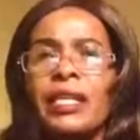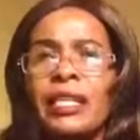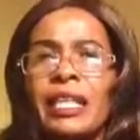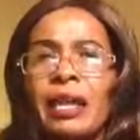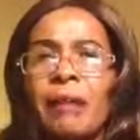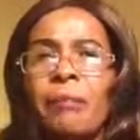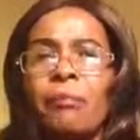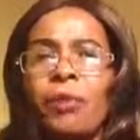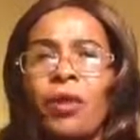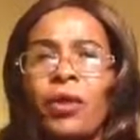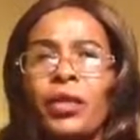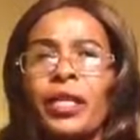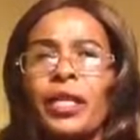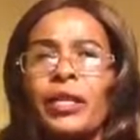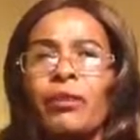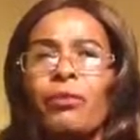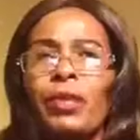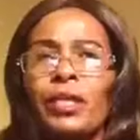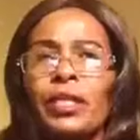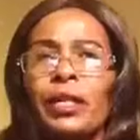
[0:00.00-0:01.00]
The
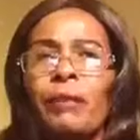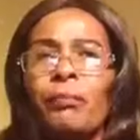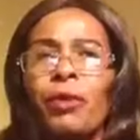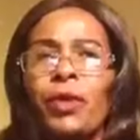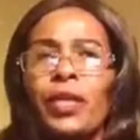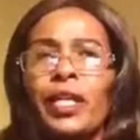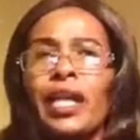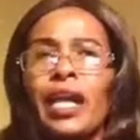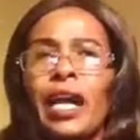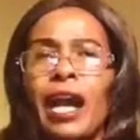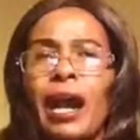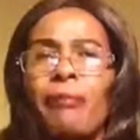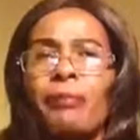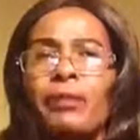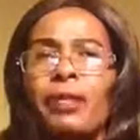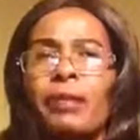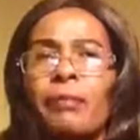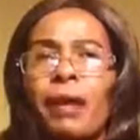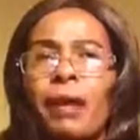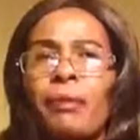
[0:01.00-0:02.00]
morning, when the morning
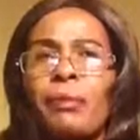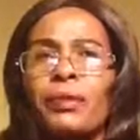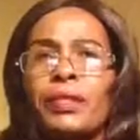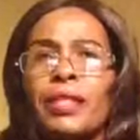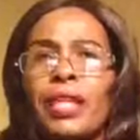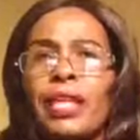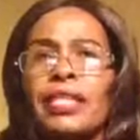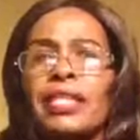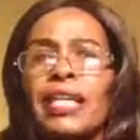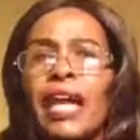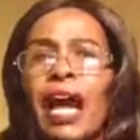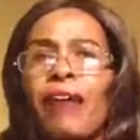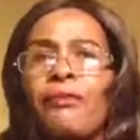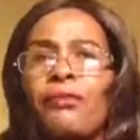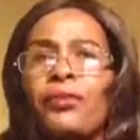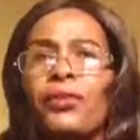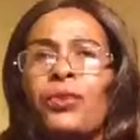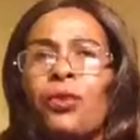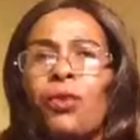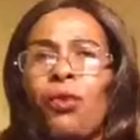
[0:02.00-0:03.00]
comes, the Bible says,
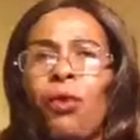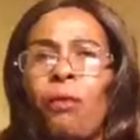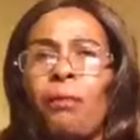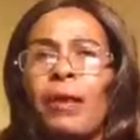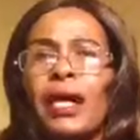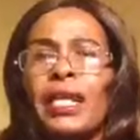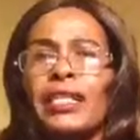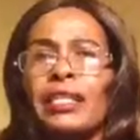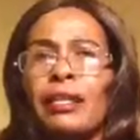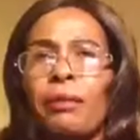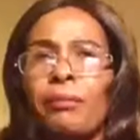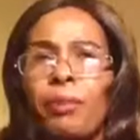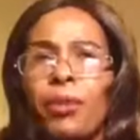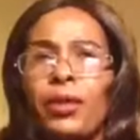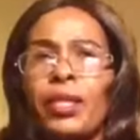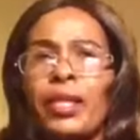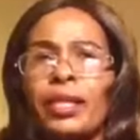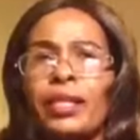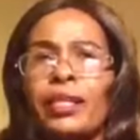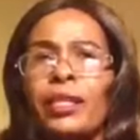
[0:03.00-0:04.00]
Have you commanded the
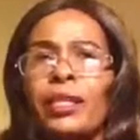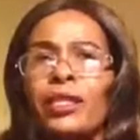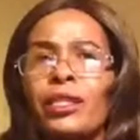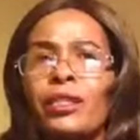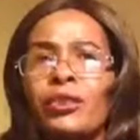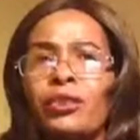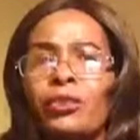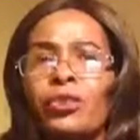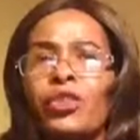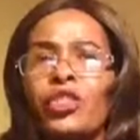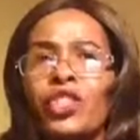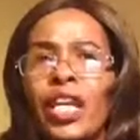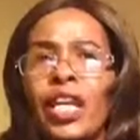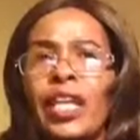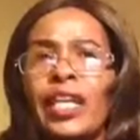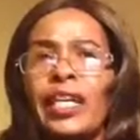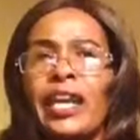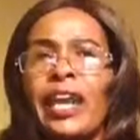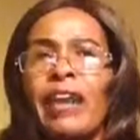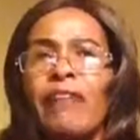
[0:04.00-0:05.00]
morning to
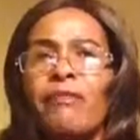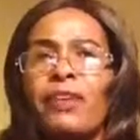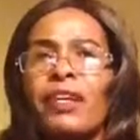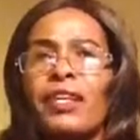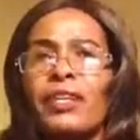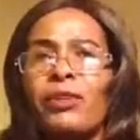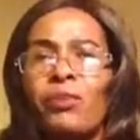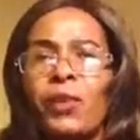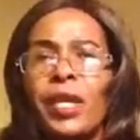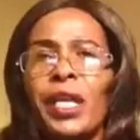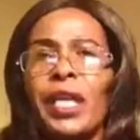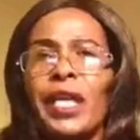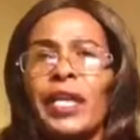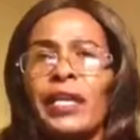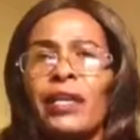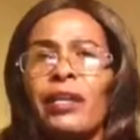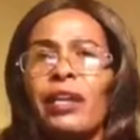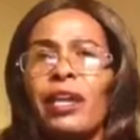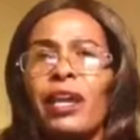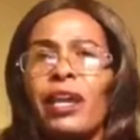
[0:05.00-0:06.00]
shake every
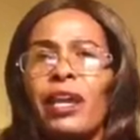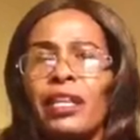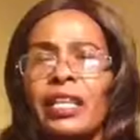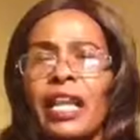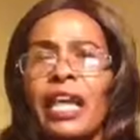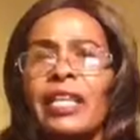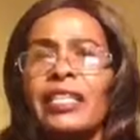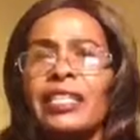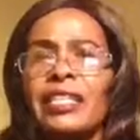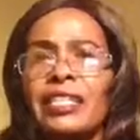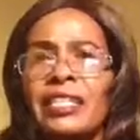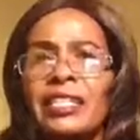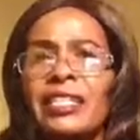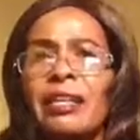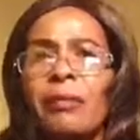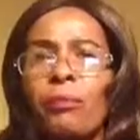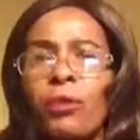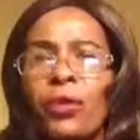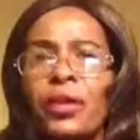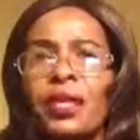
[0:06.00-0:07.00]
wicked that is in
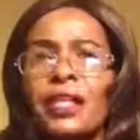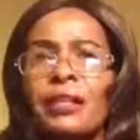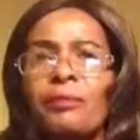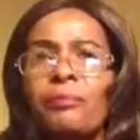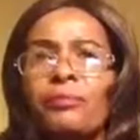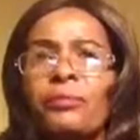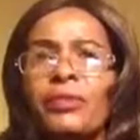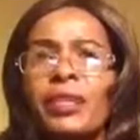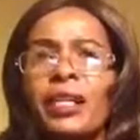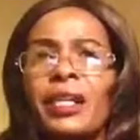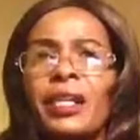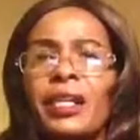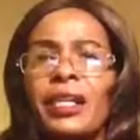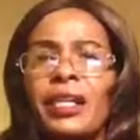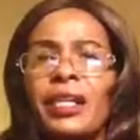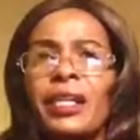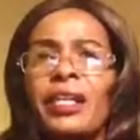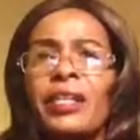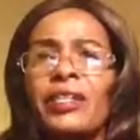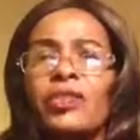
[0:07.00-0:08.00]
the morning?
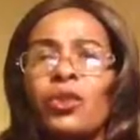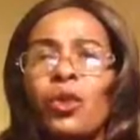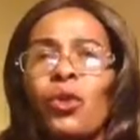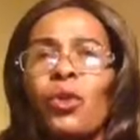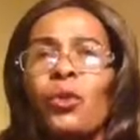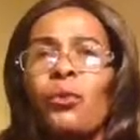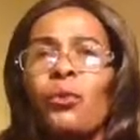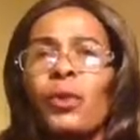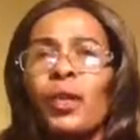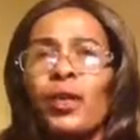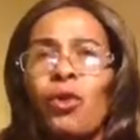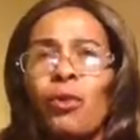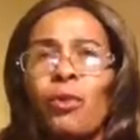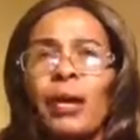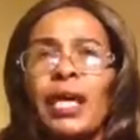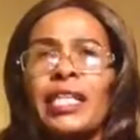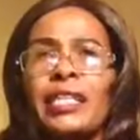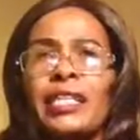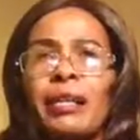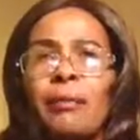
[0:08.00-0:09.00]
So we
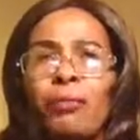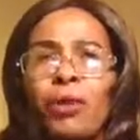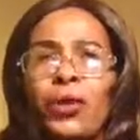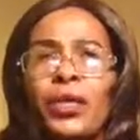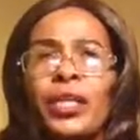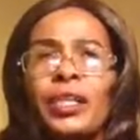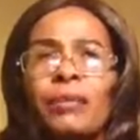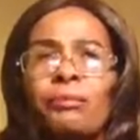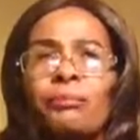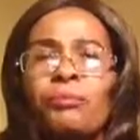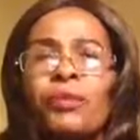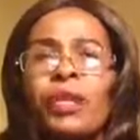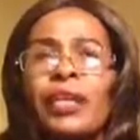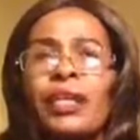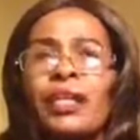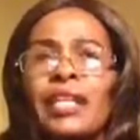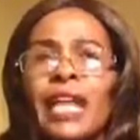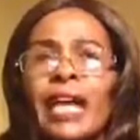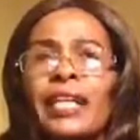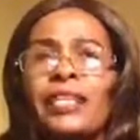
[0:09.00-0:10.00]
command the morning
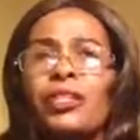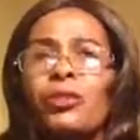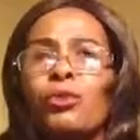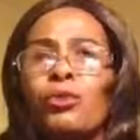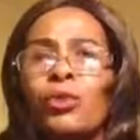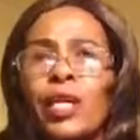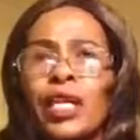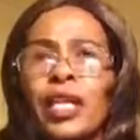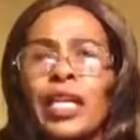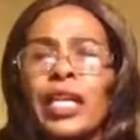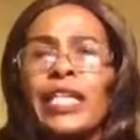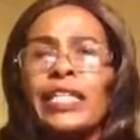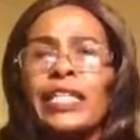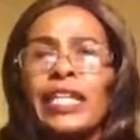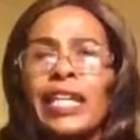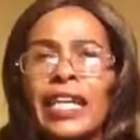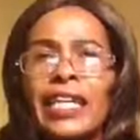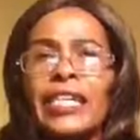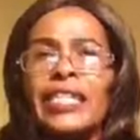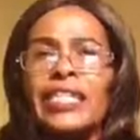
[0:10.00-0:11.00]
that
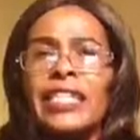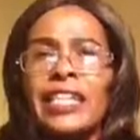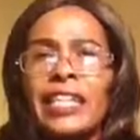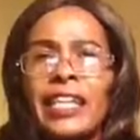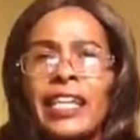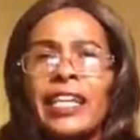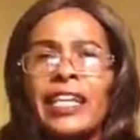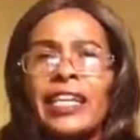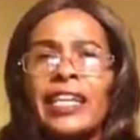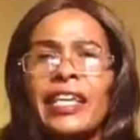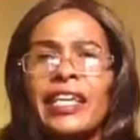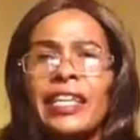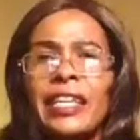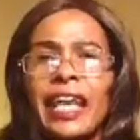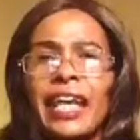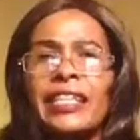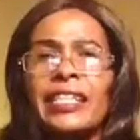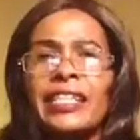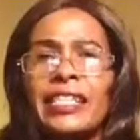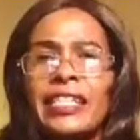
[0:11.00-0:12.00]
great is he
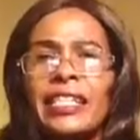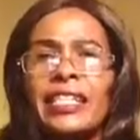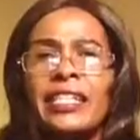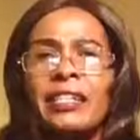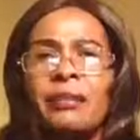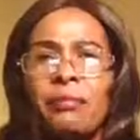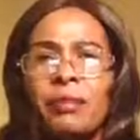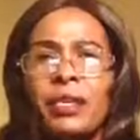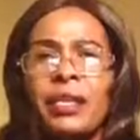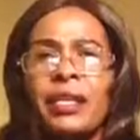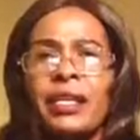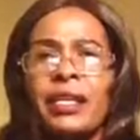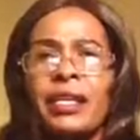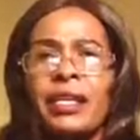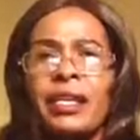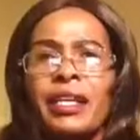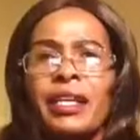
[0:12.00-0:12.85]
that is in me